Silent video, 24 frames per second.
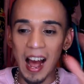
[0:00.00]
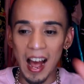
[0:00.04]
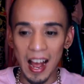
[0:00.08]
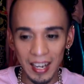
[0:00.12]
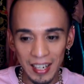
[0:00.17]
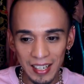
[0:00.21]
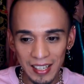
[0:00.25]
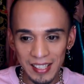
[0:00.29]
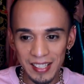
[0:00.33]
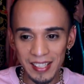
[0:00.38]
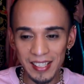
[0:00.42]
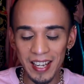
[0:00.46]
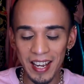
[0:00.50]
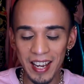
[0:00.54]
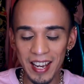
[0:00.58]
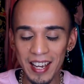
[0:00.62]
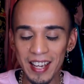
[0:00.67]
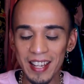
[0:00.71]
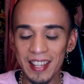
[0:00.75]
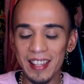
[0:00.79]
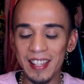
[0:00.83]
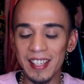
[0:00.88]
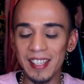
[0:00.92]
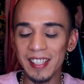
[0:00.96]
I gotta
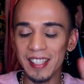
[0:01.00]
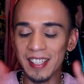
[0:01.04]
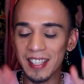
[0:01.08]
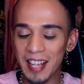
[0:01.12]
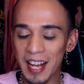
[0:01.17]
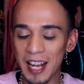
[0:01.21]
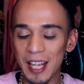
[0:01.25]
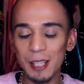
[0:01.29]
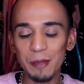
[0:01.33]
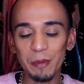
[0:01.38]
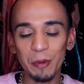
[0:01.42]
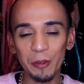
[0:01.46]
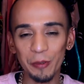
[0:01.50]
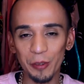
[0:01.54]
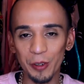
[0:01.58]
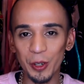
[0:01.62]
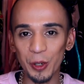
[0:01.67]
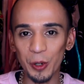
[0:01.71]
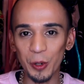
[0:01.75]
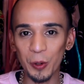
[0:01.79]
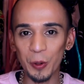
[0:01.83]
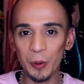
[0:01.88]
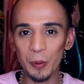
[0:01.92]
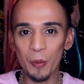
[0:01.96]
say, this last
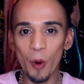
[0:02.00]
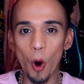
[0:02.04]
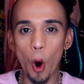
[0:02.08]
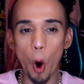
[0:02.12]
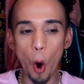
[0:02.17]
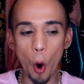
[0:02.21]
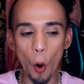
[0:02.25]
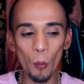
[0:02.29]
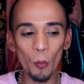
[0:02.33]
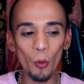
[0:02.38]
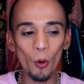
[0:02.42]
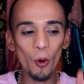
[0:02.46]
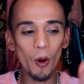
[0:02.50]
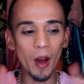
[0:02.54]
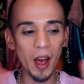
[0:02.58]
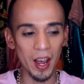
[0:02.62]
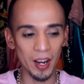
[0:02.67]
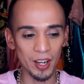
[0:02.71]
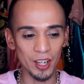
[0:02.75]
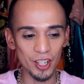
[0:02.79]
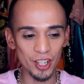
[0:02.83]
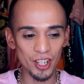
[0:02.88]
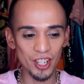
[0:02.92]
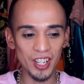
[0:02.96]
perfume, Opal
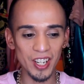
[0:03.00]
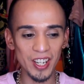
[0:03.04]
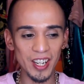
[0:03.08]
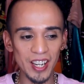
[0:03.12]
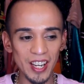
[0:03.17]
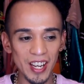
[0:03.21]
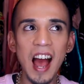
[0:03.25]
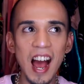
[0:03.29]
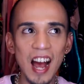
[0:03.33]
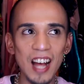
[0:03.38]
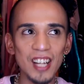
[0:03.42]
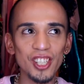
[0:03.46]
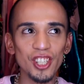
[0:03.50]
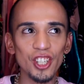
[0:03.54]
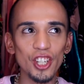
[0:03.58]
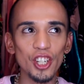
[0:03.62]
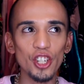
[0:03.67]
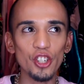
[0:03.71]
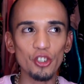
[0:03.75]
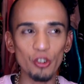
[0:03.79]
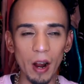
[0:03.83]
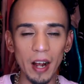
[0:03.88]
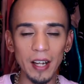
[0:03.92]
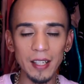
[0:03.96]
Energy, has
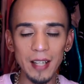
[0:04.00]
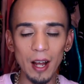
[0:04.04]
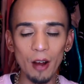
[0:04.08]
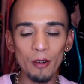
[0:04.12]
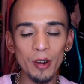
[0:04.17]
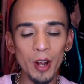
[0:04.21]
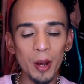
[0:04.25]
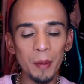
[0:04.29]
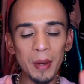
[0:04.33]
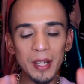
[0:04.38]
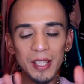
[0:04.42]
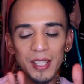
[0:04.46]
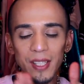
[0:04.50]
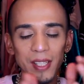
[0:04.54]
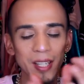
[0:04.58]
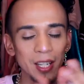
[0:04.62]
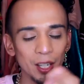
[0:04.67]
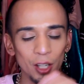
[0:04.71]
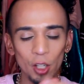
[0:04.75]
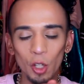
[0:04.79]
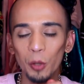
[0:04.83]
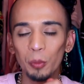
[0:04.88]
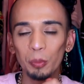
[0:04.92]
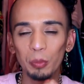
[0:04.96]
dried down on my
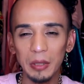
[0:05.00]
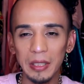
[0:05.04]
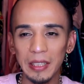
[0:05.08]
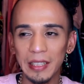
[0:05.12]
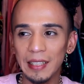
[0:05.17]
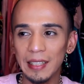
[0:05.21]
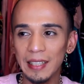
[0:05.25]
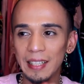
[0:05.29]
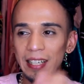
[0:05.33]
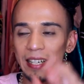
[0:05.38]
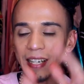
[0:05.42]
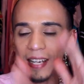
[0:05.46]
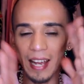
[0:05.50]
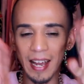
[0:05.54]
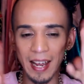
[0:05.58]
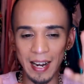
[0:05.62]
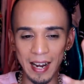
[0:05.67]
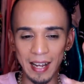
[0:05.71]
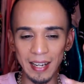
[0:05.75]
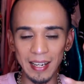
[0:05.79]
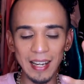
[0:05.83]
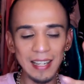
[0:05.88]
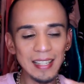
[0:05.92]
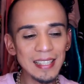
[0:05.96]
skin completely and
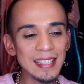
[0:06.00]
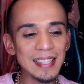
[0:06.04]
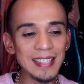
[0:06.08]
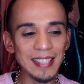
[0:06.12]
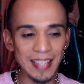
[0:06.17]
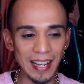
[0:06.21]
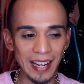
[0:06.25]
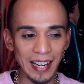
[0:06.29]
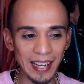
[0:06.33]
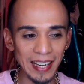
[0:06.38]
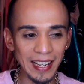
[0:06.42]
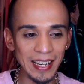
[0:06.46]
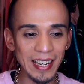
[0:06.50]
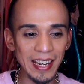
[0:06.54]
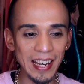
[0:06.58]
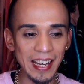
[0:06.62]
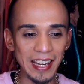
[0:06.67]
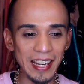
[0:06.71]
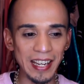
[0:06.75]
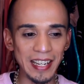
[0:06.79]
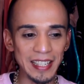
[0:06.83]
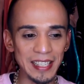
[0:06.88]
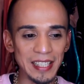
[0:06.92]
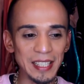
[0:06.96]
I gotta say,
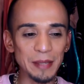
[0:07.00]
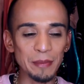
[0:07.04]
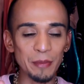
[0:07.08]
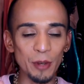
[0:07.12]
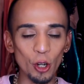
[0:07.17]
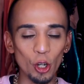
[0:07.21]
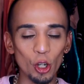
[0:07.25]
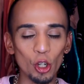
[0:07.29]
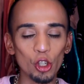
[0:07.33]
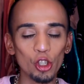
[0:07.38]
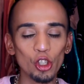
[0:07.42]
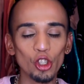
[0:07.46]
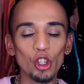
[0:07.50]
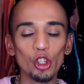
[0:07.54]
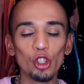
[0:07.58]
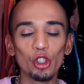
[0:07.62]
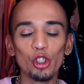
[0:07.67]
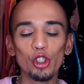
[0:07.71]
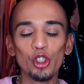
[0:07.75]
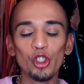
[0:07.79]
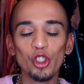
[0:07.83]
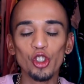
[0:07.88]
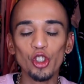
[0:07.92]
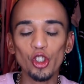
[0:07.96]
it smells
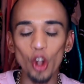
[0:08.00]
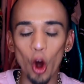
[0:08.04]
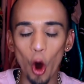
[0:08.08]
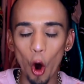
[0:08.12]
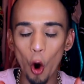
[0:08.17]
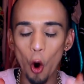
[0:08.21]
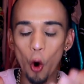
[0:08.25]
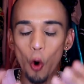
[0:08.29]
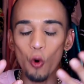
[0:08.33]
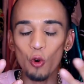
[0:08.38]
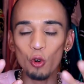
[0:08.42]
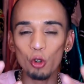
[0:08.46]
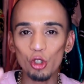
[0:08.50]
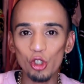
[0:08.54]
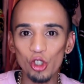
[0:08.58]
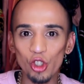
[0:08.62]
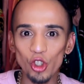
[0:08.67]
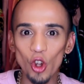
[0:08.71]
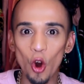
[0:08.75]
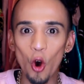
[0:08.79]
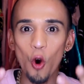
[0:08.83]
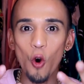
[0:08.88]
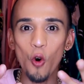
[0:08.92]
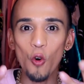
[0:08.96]
so
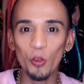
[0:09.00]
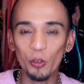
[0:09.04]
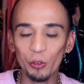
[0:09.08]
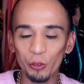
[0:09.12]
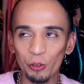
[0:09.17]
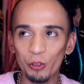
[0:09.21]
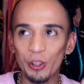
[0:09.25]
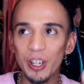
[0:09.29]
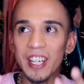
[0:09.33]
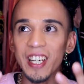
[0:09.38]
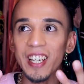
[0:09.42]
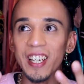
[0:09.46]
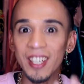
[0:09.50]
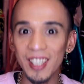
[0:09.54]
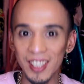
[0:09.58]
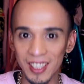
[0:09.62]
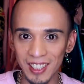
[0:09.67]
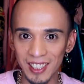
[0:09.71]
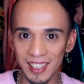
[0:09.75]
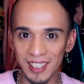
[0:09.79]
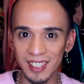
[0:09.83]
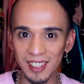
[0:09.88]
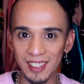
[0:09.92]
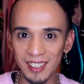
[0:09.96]
so freaking
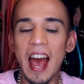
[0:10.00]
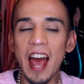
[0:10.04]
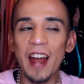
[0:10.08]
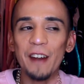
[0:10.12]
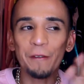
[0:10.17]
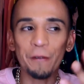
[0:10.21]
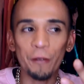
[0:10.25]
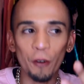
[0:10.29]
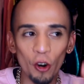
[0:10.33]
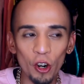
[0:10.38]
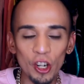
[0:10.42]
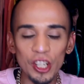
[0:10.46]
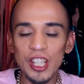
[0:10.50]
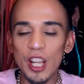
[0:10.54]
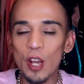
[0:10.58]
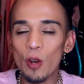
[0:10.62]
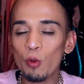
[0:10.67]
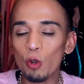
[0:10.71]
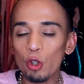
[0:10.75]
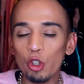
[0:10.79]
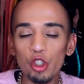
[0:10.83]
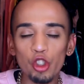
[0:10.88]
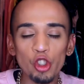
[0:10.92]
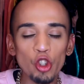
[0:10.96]
good at first it
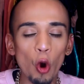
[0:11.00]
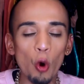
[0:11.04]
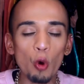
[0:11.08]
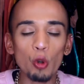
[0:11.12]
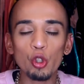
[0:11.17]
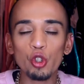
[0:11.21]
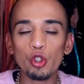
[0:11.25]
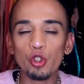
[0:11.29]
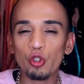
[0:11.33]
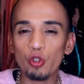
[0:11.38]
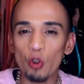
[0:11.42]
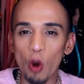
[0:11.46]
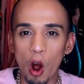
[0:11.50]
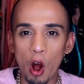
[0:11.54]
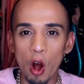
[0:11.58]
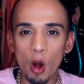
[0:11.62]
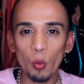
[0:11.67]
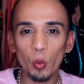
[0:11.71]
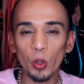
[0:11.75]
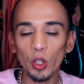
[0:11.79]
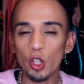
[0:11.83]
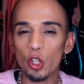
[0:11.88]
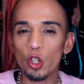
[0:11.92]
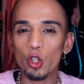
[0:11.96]
was so
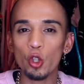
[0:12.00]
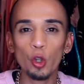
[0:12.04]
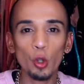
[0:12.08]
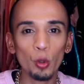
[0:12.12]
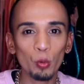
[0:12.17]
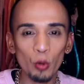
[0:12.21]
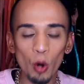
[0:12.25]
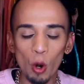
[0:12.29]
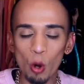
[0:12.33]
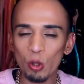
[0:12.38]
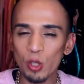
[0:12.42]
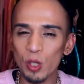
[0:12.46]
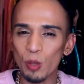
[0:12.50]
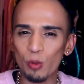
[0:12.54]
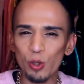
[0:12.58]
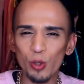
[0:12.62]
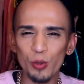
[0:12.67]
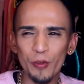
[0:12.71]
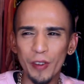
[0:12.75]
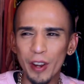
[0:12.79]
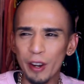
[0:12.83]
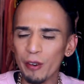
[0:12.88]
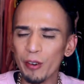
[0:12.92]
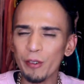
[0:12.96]
strong with the tuberose it was
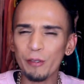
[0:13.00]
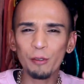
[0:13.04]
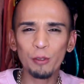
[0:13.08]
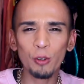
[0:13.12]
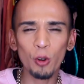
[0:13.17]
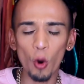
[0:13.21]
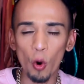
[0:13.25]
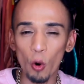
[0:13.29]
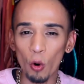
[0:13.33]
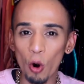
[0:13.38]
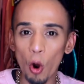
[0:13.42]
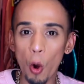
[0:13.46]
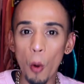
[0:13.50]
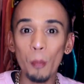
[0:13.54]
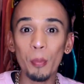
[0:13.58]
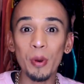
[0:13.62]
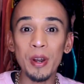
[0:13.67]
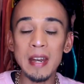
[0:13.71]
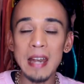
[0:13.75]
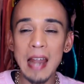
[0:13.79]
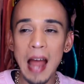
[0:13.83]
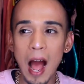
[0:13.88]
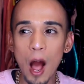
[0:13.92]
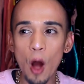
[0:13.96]
very floral
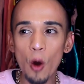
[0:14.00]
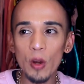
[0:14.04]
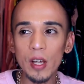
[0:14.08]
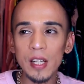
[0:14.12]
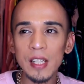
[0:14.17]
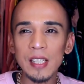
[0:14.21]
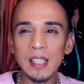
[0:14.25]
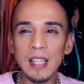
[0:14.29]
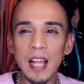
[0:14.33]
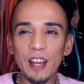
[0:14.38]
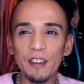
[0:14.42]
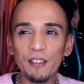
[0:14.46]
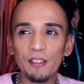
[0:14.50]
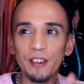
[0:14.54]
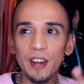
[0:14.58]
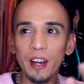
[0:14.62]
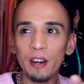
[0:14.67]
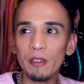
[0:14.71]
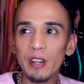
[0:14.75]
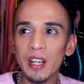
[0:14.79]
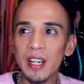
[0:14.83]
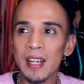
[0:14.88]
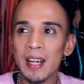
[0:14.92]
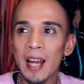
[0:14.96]
but now it's like
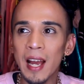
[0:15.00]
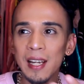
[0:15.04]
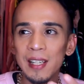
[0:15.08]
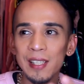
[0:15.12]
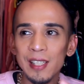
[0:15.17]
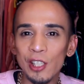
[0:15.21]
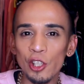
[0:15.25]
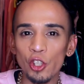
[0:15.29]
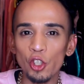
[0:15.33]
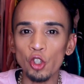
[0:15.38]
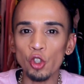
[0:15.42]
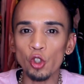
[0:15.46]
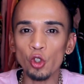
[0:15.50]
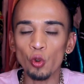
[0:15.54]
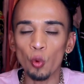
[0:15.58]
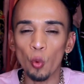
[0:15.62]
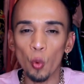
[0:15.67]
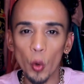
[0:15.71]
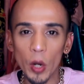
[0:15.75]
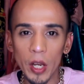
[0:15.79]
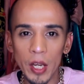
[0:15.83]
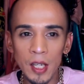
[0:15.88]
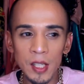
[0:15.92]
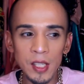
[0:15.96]
very nice and
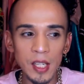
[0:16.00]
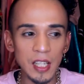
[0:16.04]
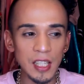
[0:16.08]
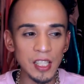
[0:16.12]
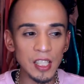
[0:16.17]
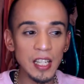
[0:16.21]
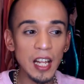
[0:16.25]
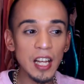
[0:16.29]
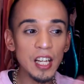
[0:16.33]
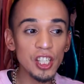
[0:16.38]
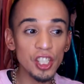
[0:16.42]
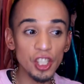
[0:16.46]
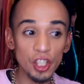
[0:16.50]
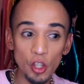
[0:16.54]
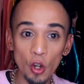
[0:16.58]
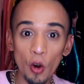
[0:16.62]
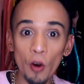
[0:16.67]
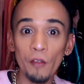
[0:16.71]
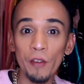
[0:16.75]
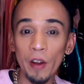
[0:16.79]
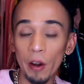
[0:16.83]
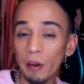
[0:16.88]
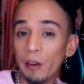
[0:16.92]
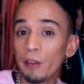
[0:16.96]
sweet it's like
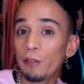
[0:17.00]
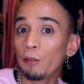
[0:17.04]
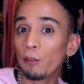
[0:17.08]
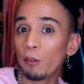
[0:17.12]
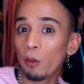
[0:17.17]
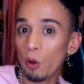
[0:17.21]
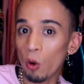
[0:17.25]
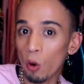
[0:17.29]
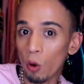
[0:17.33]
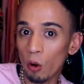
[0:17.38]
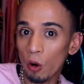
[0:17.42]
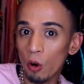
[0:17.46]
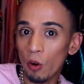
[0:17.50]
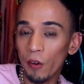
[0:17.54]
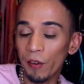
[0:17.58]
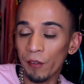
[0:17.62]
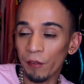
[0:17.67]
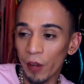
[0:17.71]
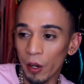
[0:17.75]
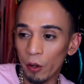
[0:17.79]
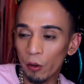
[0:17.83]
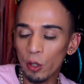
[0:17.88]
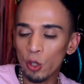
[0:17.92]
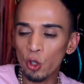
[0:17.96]
still very floral
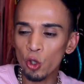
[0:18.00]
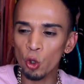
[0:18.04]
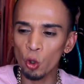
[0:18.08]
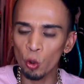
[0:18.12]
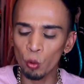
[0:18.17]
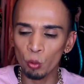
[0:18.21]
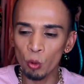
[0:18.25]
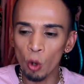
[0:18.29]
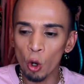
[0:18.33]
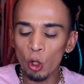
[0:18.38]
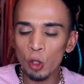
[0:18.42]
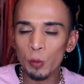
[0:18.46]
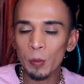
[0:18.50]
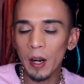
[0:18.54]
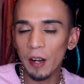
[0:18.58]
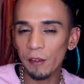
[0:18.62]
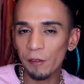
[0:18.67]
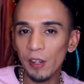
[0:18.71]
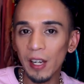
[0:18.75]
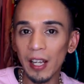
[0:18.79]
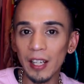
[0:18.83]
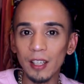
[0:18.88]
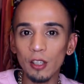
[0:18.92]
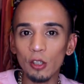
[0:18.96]
and very tuberose but i
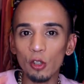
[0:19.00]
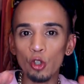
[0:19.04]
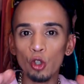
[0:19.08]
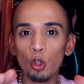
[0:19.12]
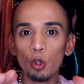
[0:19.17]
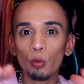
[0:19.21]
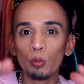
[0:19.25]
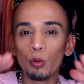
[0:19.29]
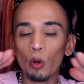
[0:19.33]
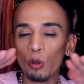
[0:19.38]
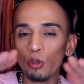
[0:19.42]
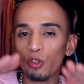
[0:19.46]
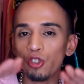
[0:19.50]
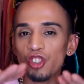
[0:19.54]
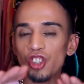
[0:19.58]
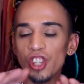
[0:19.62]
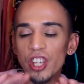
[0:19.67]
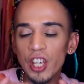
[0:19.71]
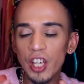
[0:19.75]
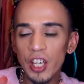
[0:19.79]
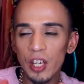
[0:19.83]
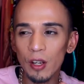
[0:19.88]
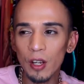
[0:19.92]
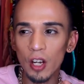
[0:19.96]
feel like the tuberose
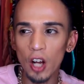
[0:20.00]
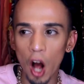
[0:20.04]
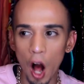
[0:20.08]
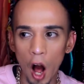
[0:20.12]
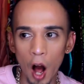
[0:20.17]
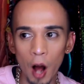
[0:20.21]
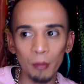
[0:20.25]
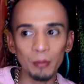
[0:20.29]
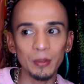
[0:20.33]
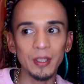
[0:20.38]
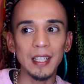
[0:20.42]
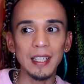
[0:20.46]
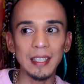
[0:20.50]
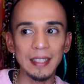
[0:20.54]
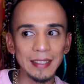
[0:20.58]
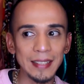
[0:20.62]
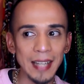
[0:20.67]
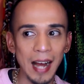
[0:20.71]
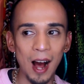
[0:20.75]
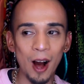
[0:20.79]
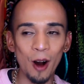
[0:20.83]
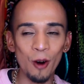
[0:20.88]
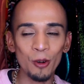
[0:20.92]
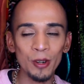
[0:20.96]
calmed
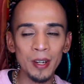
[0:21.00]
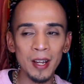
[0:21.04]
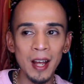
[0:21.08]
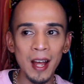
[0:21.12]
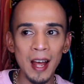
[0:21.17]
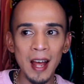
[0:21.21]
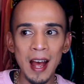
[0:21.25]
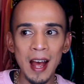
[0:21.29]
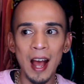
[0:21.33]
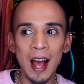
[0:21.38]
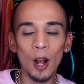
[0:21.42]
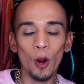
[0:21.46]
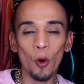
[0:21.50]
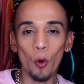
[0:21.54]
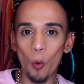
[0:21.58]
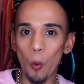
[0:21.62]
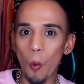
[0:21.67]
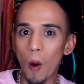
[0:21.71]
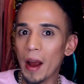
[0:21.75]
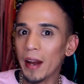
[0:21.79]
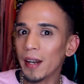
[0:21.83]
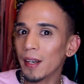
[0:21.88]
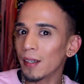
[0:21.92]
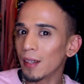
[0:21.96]
down
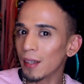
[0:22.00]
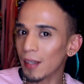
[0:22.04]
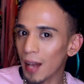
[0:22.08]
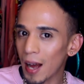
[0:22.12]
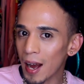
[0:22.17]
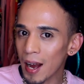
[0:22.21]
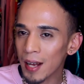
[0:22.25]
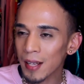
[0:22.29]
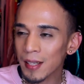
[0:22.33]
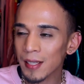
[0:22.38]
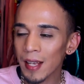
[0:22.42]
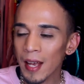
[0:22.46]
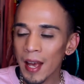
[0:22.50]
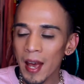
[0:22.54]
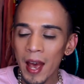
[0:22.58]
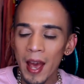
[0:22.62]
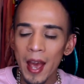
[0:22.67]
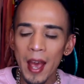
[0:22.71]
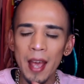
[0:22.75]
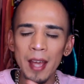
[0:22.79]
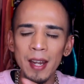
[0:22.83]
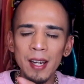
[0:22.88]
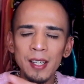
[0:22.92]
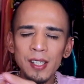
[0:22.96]
quite a lot
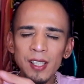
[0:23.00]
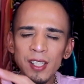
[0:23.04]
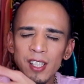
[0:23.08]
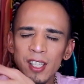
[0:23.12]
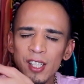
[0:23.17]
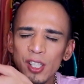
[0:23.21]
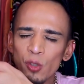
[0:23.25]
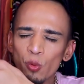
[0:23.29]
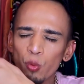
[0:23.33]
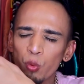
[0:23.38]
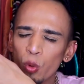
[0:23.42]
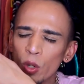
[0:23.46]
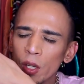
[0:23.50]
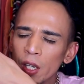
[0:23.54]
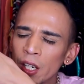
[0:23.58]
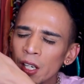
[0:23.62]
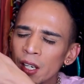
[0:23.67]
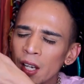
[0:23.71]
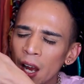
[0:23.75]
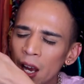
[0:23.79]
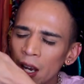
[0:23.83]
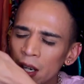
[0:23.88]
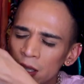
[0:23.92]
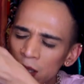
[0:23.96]
and it's this really
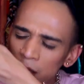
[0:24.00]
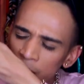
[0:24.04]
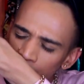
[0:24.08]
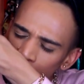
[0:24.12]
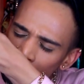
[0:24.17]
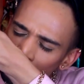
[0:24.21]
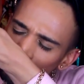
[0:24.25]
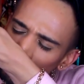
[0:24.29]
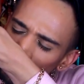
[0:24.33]
nice